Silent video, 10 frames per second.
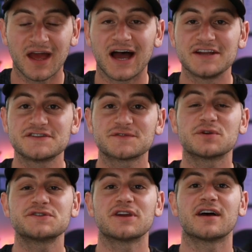I just
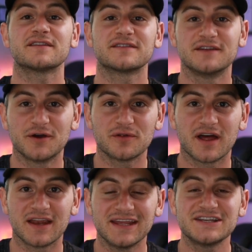want you guys to know
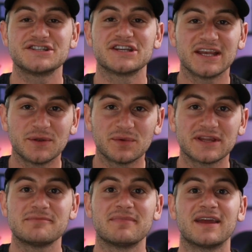that it
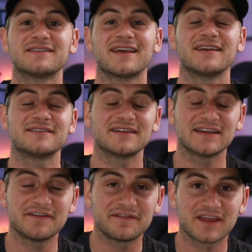genuinely makes a
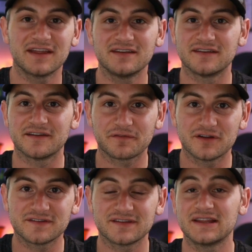significant
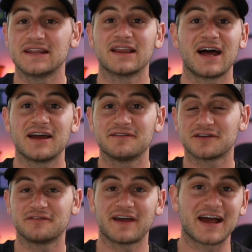difference in the lives
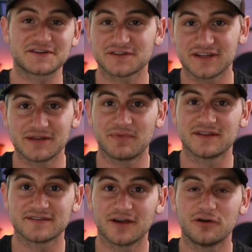of Ashley and
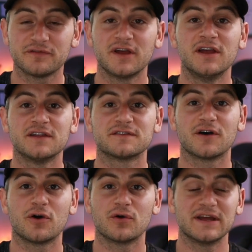myself,
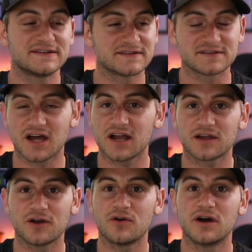so it does not
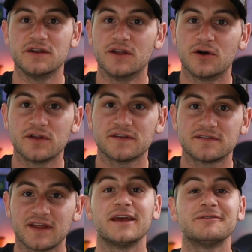go
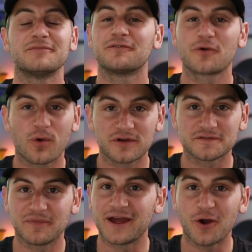unnoticed. And of
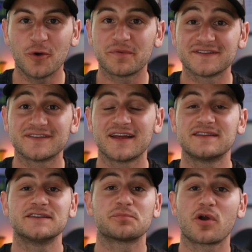course, my hope is that
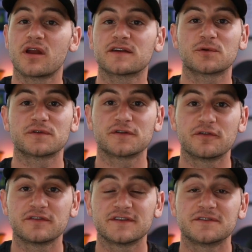these products or
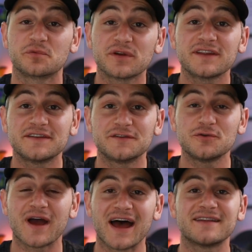services really
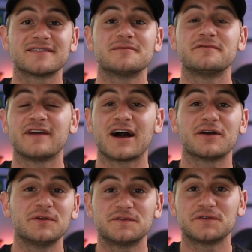do add some
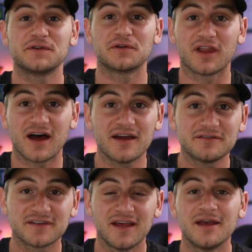value to your
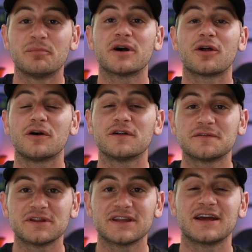lives, but
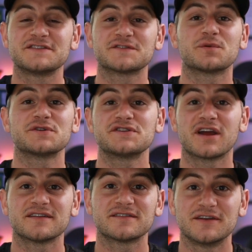ultimately, I just want you
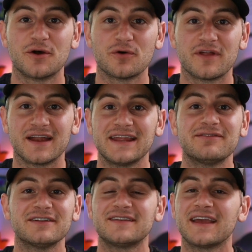guys to know that
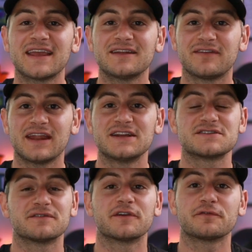even taking
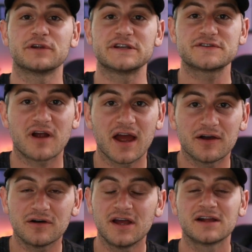advantage of the free
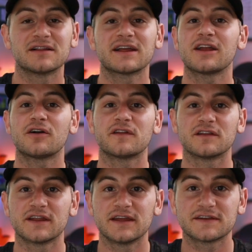trial, clicking on the
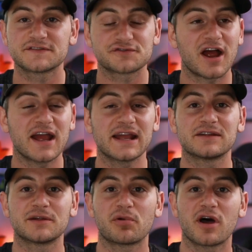links, trying
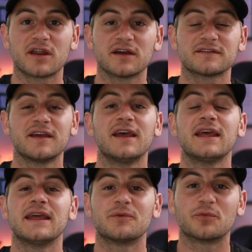out the product,
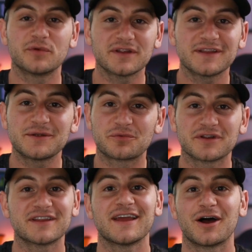it really,
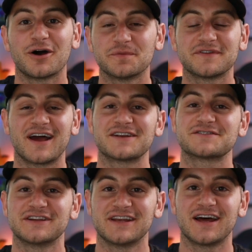really helps
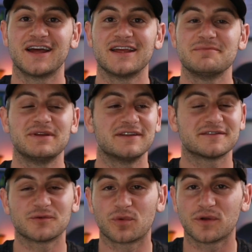Ashley and I. It
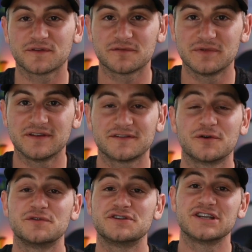means the world to me.
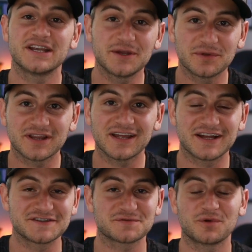So genuinely,
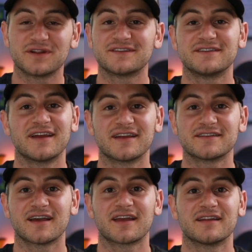I just wanted to take a
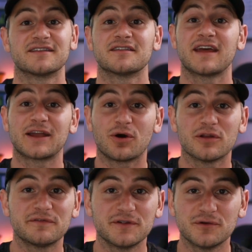second to thank all
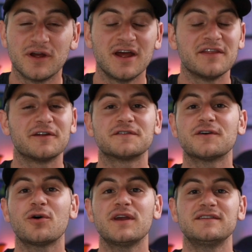of you. They're
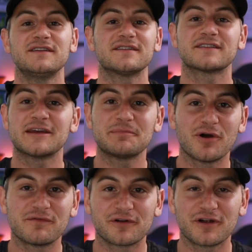so easy to skip
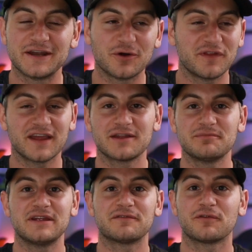over. I know they can
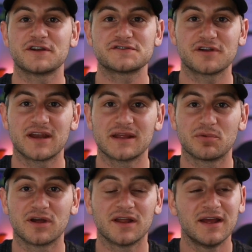be frustrating,
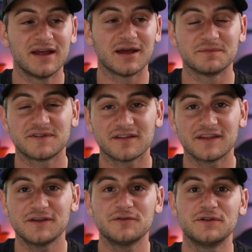but I'm
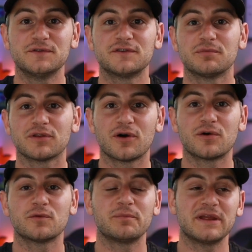telling you, YouTube
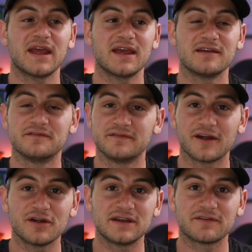alone would be a
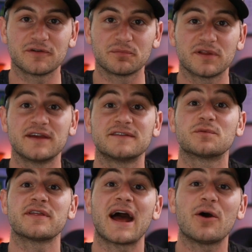very different place
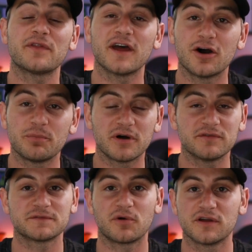without the help
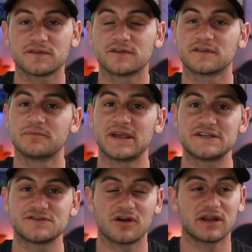of sponsors and
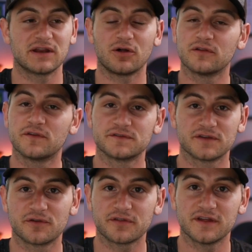Patreon and all of those
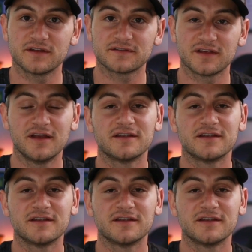other things.